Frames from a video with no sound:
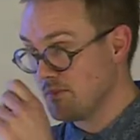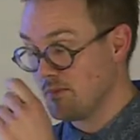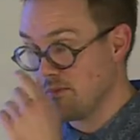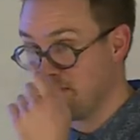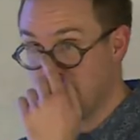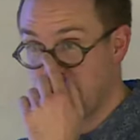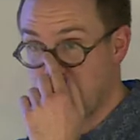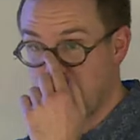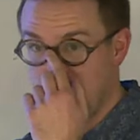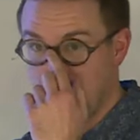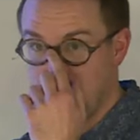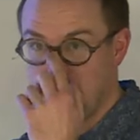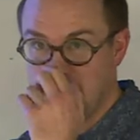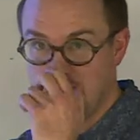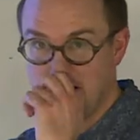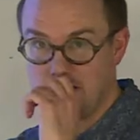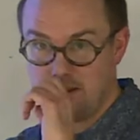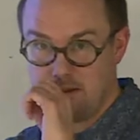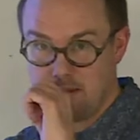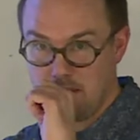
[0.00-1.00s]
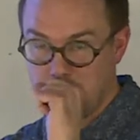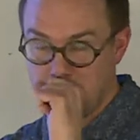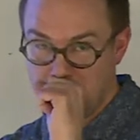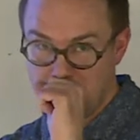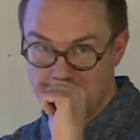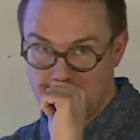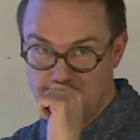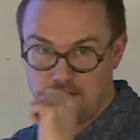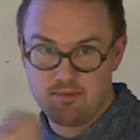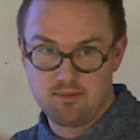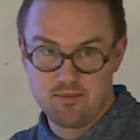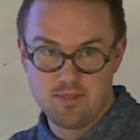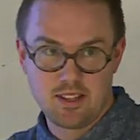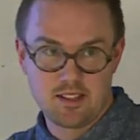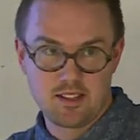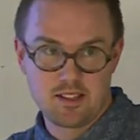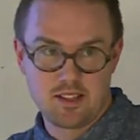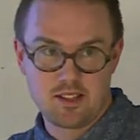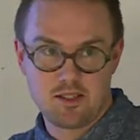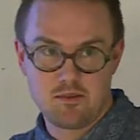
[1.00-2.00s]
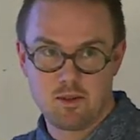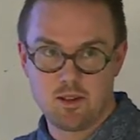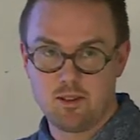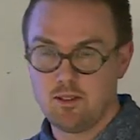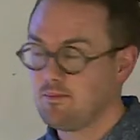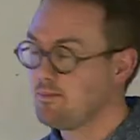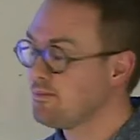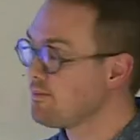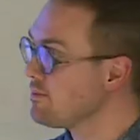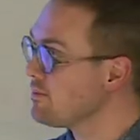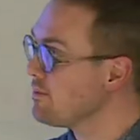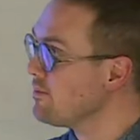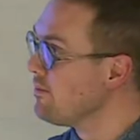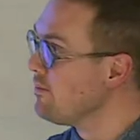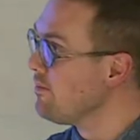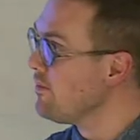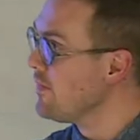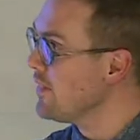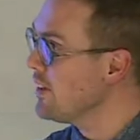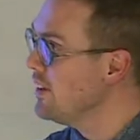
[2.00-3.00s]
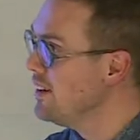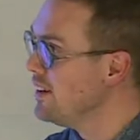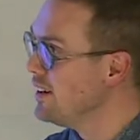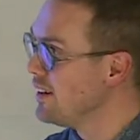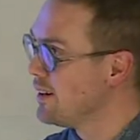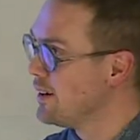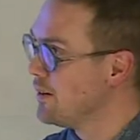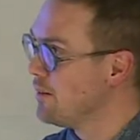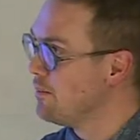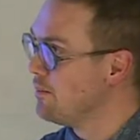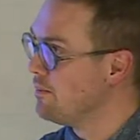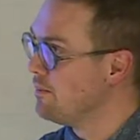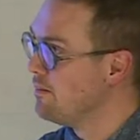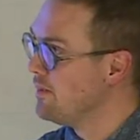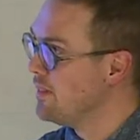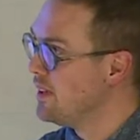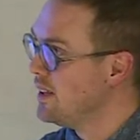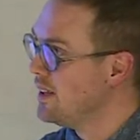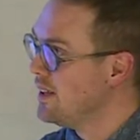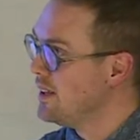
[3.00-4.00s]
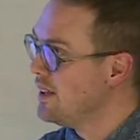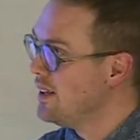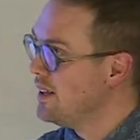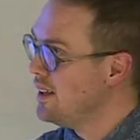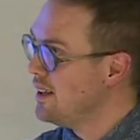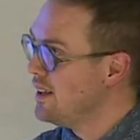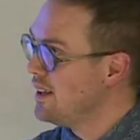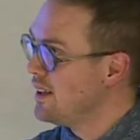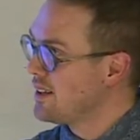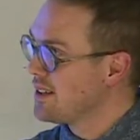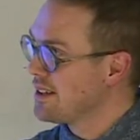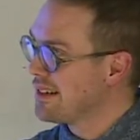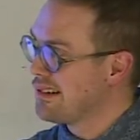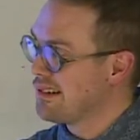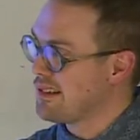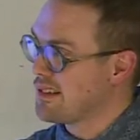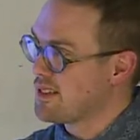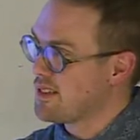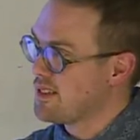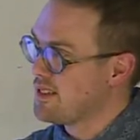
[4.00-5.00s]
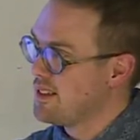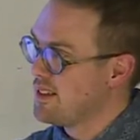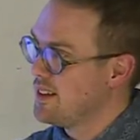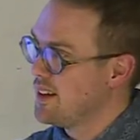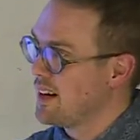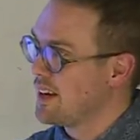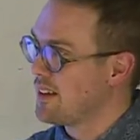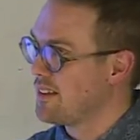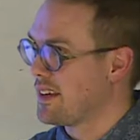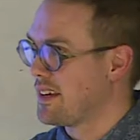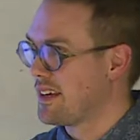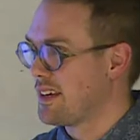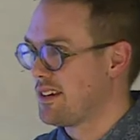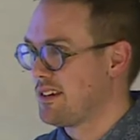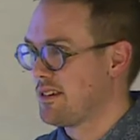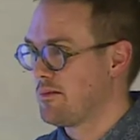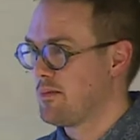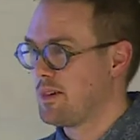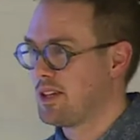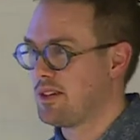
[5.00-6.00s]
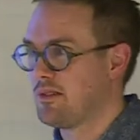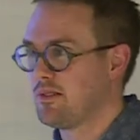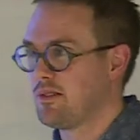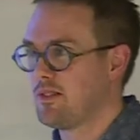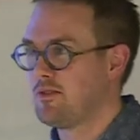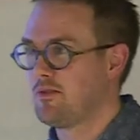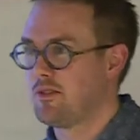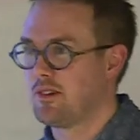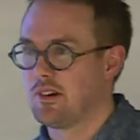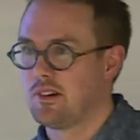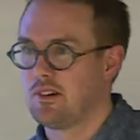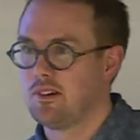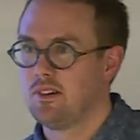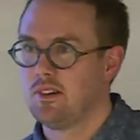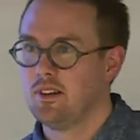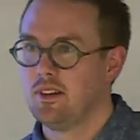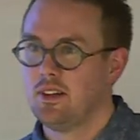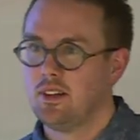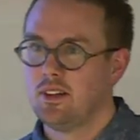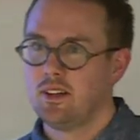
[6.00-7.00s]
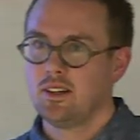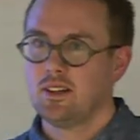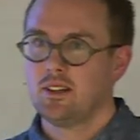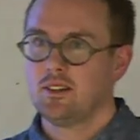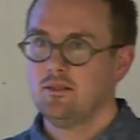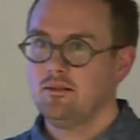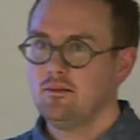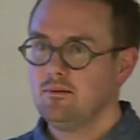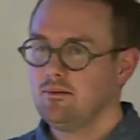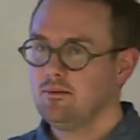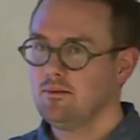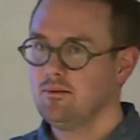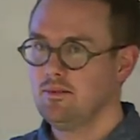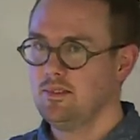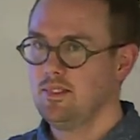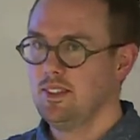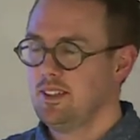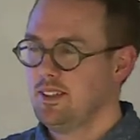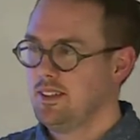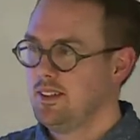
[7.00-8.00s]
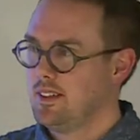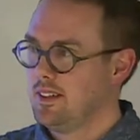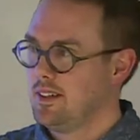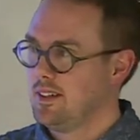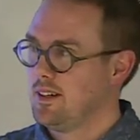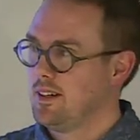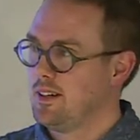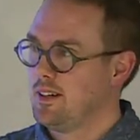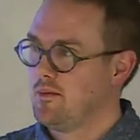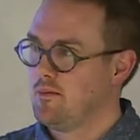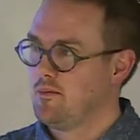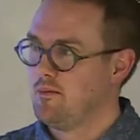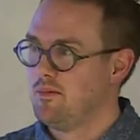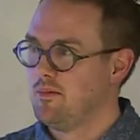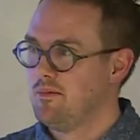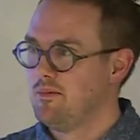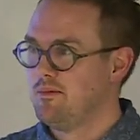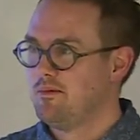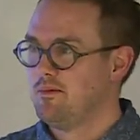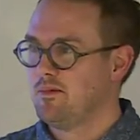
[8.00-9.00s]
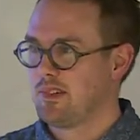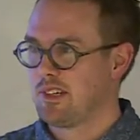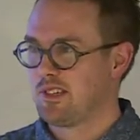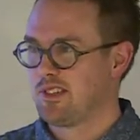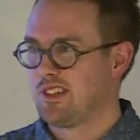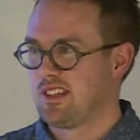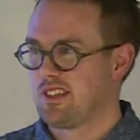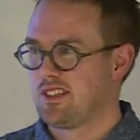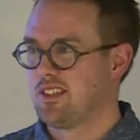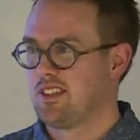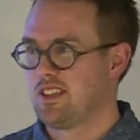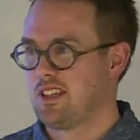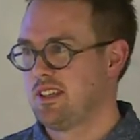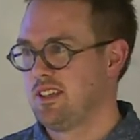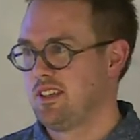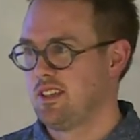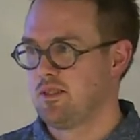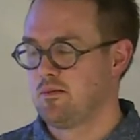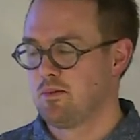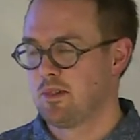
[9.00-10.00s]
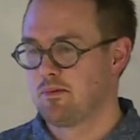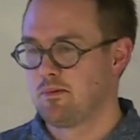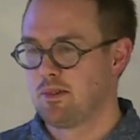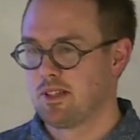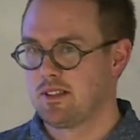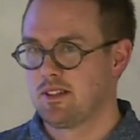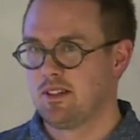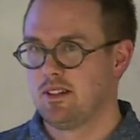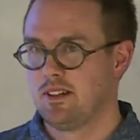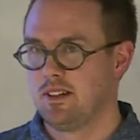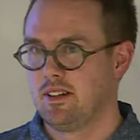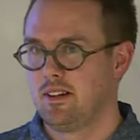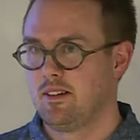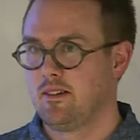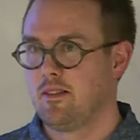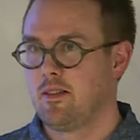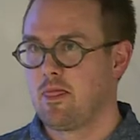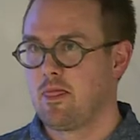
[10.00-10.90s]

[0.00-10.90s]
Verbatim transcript: present it a bit more accessible. Because um, I think it can be used for um, not just cities, but basically